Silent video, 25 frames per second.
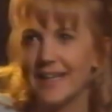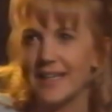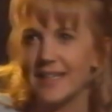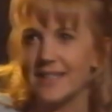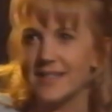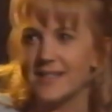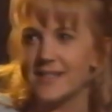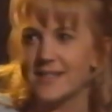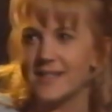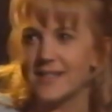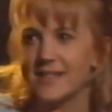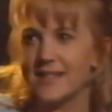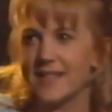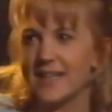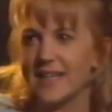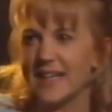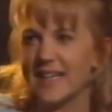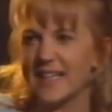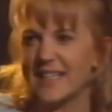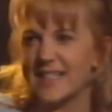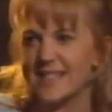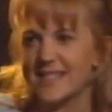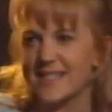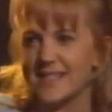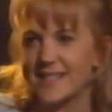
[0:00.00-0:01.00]
It's
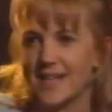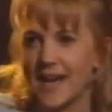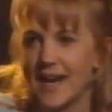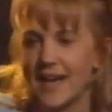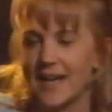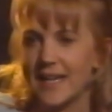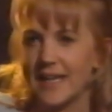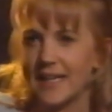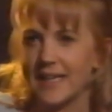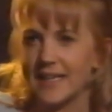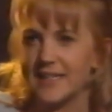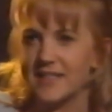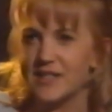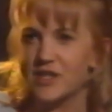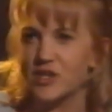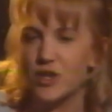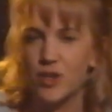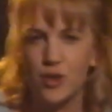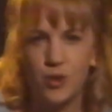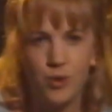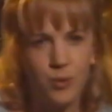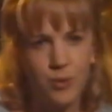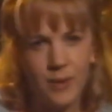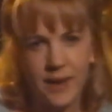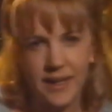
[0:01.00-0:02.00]
exciting, it's
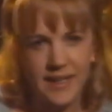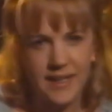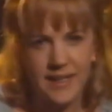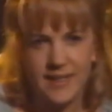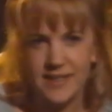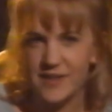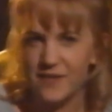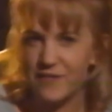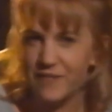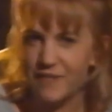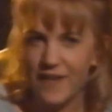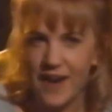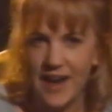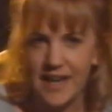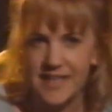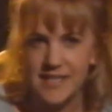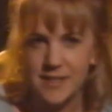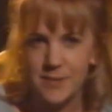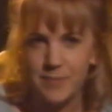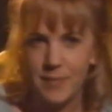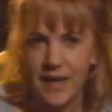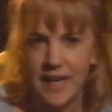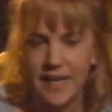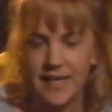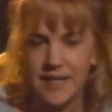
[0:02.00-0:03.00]
quick, it's
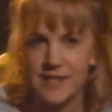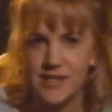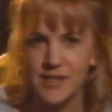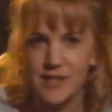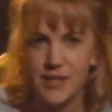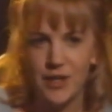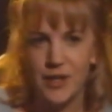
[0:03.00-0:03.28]
fast-paced.